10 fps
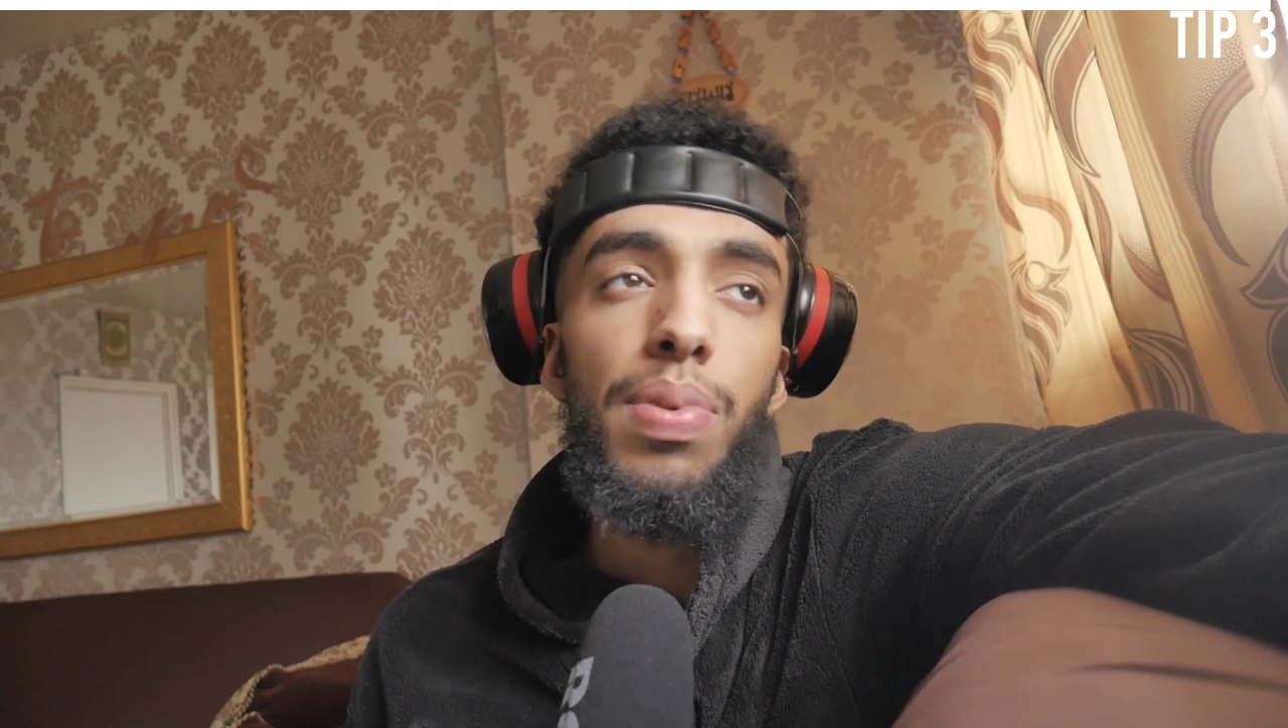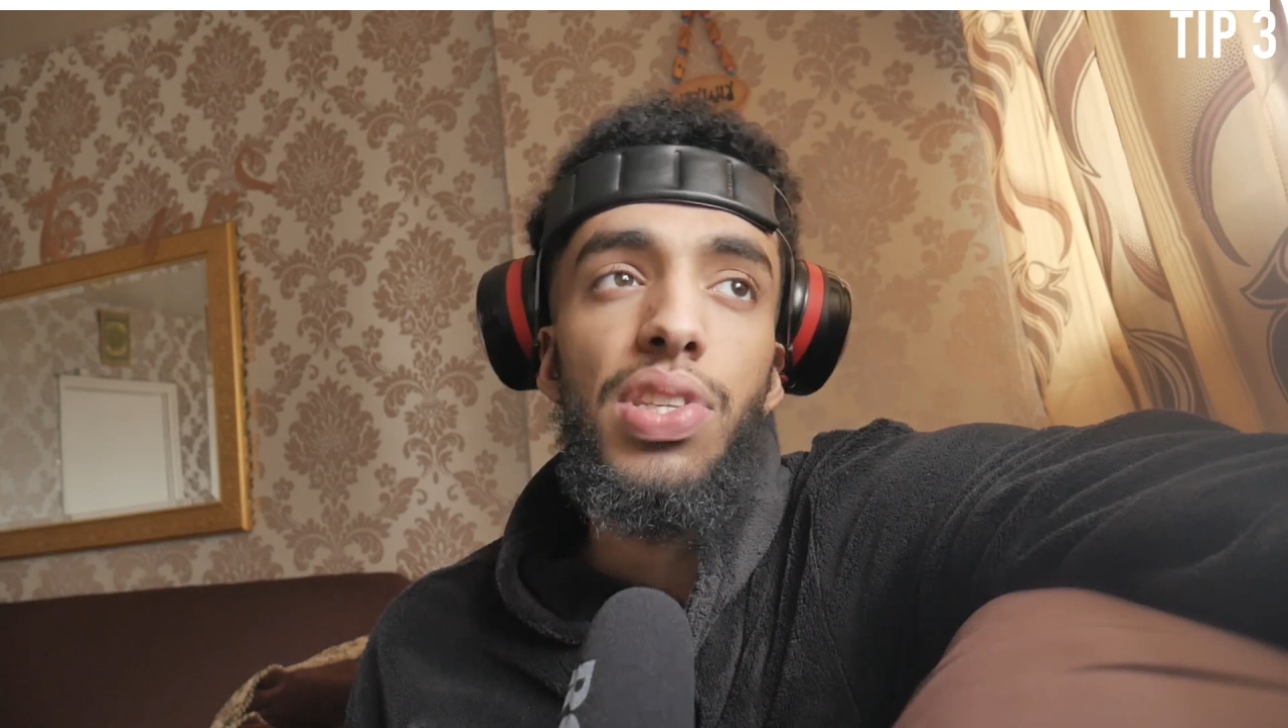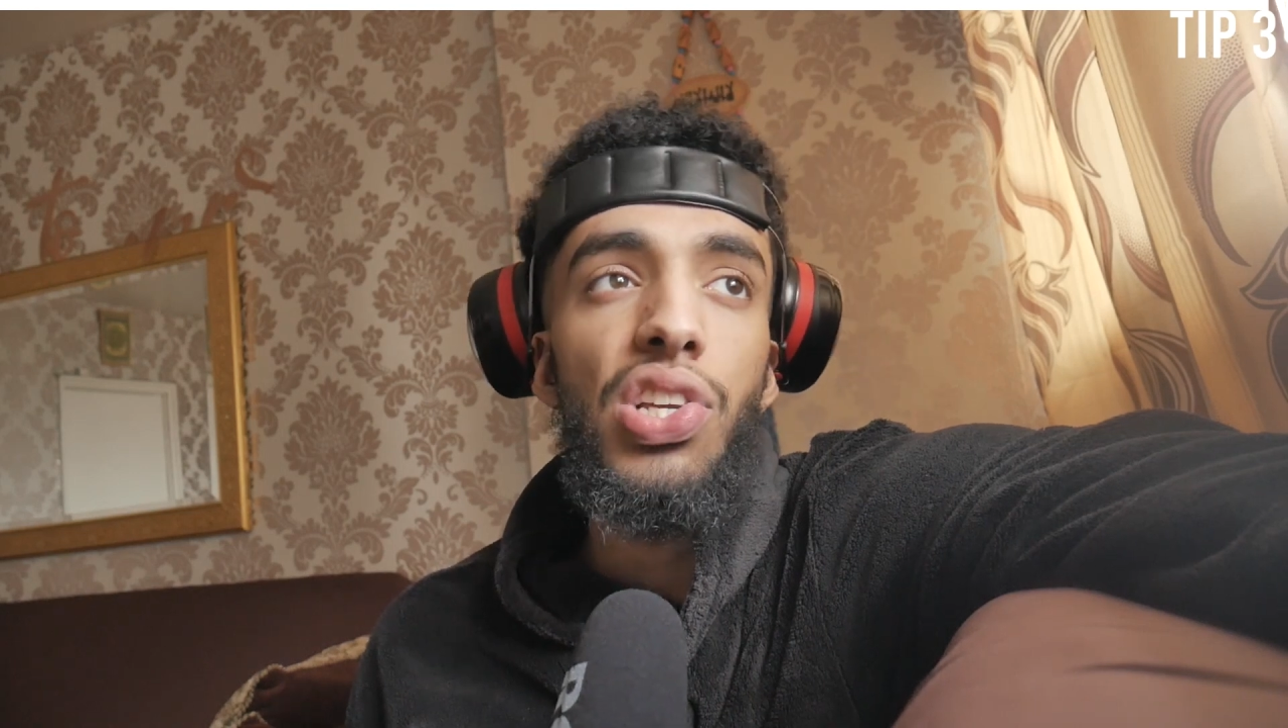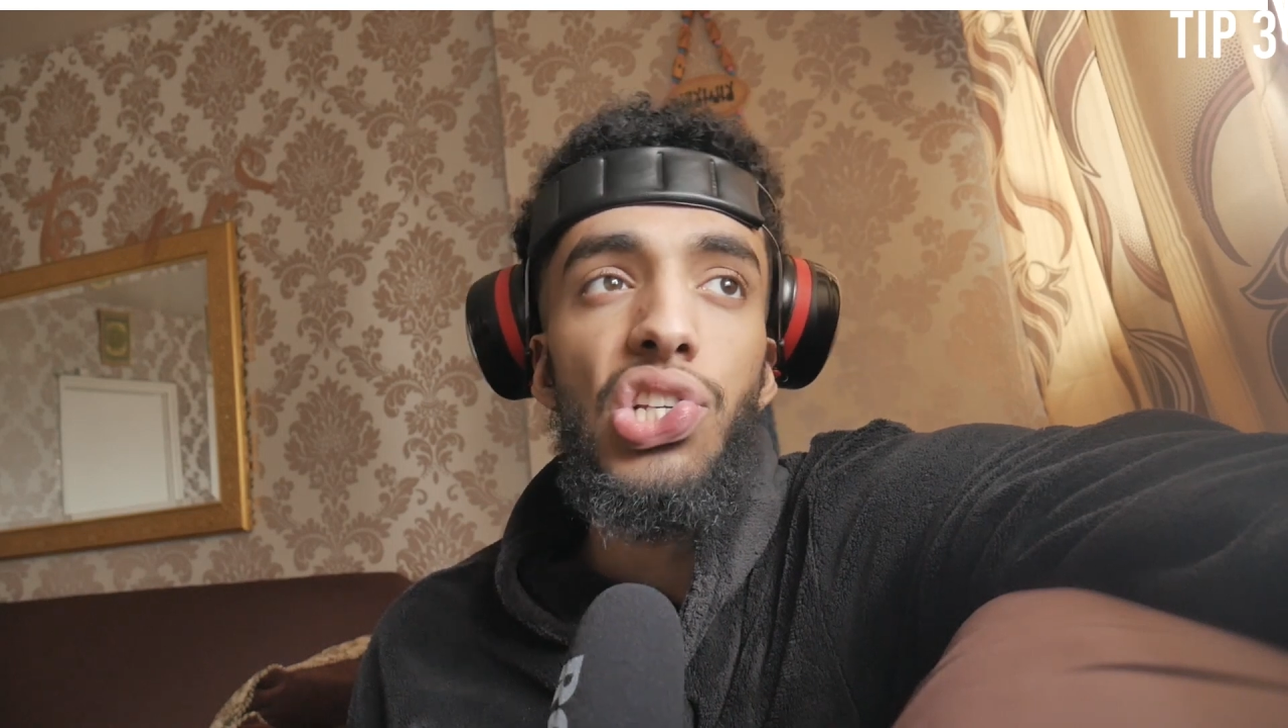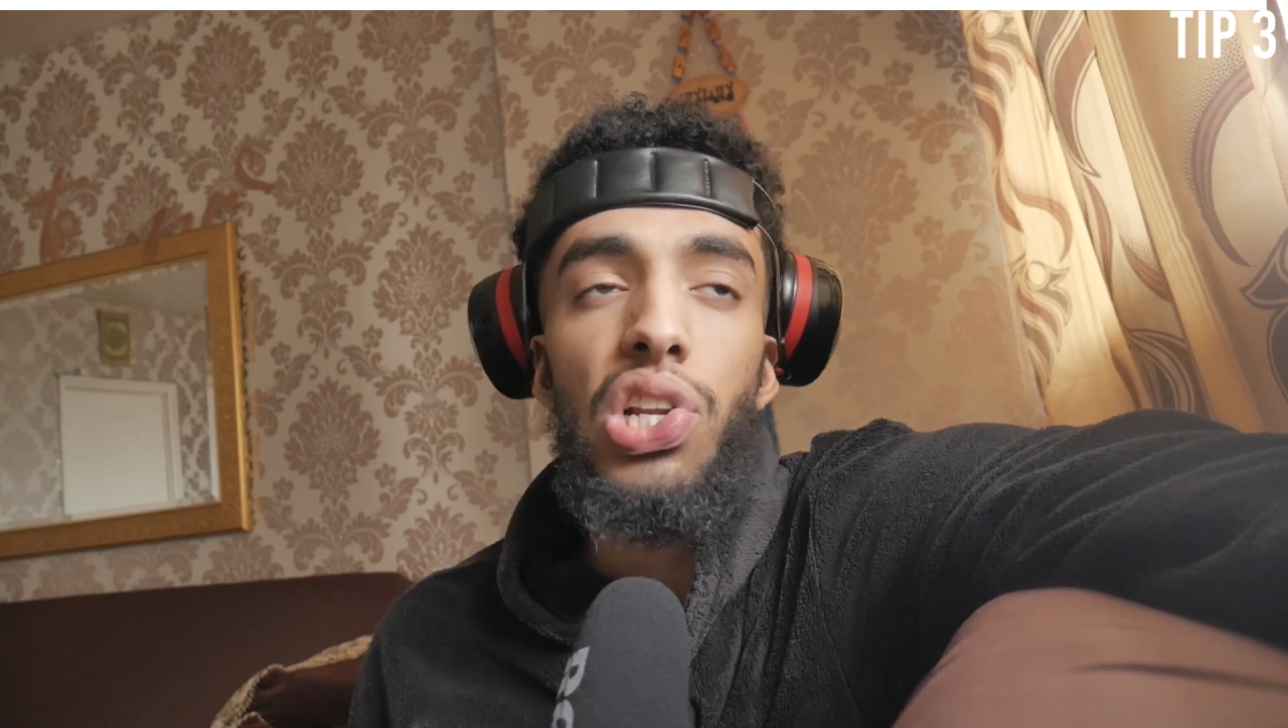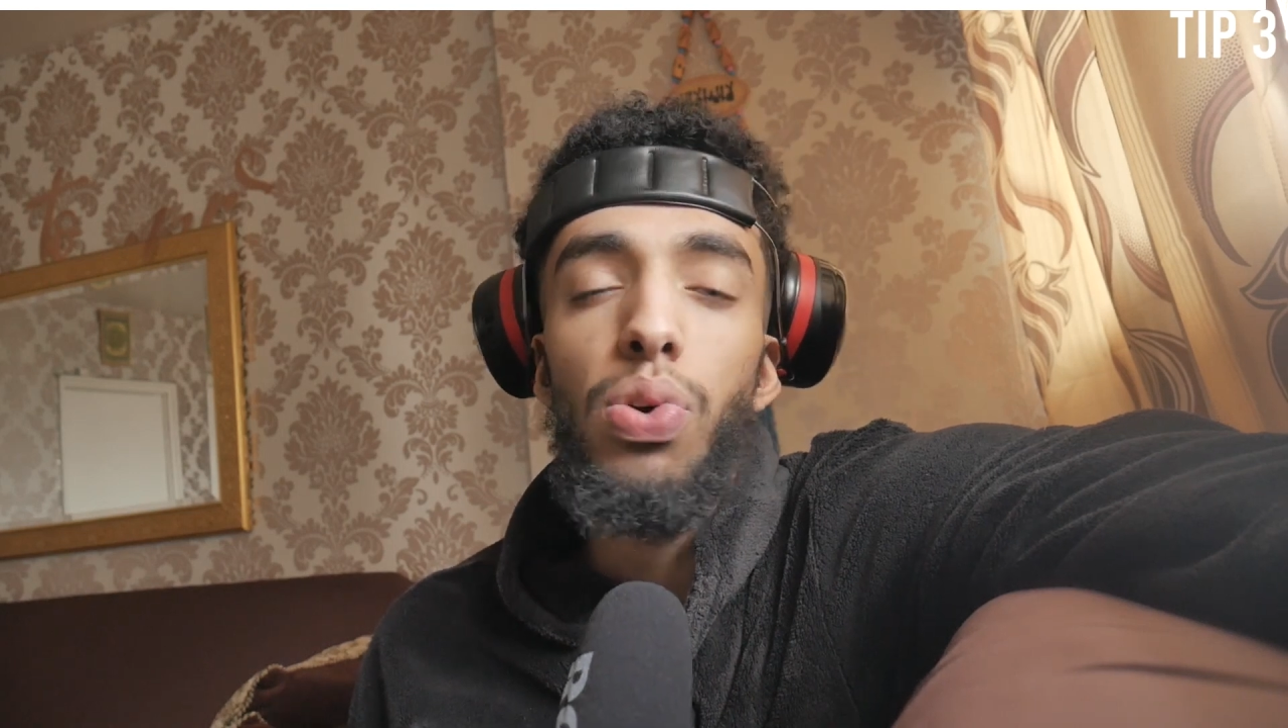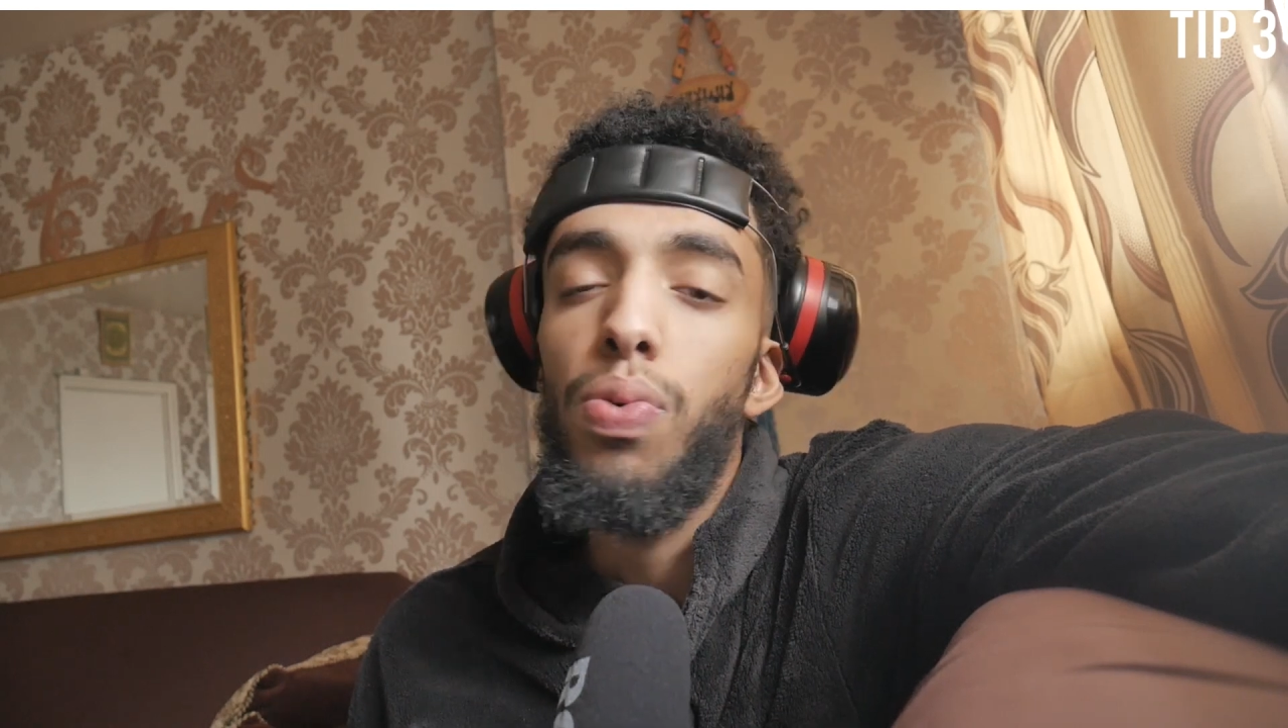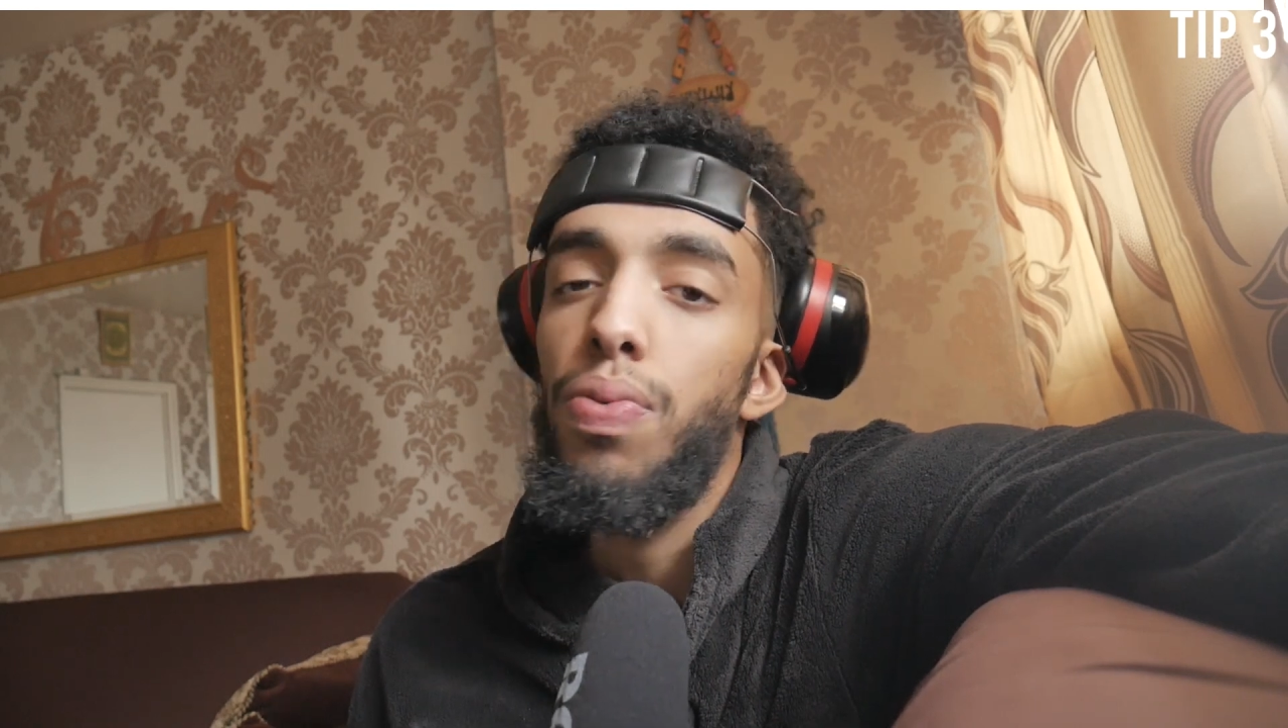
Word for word: potentially all